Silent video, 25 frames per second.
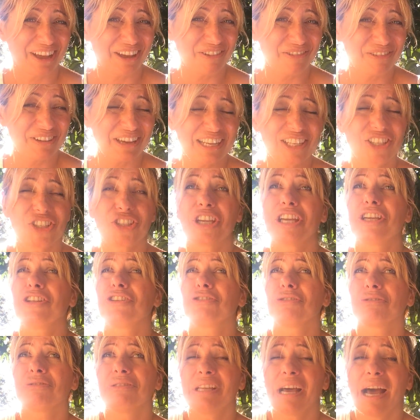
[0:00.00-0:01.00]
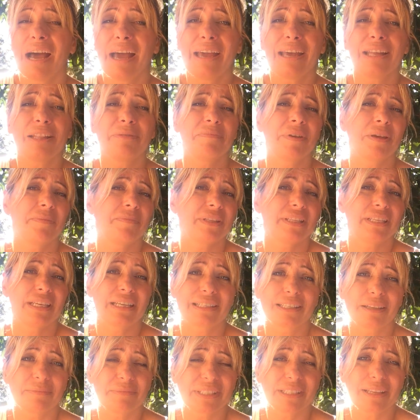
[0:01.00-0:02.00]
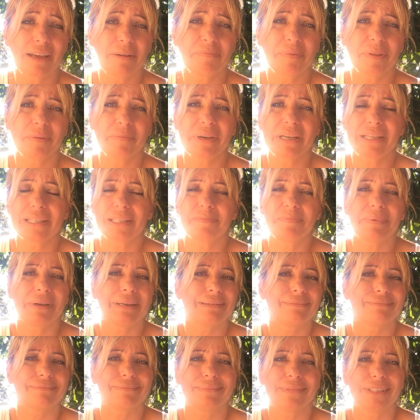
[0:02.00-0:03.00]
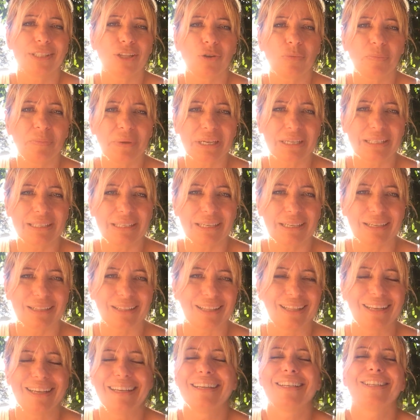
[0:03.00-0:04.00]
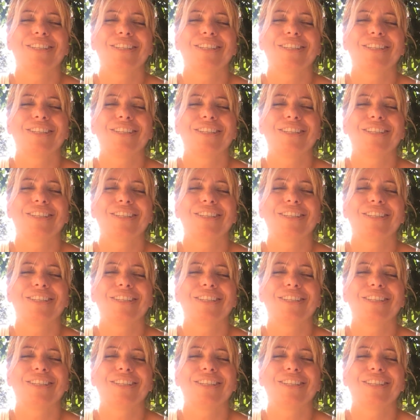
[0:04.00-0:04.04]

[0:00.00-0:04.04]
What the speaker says: Okay, change your diet, maybe take some supplements, but no big deal.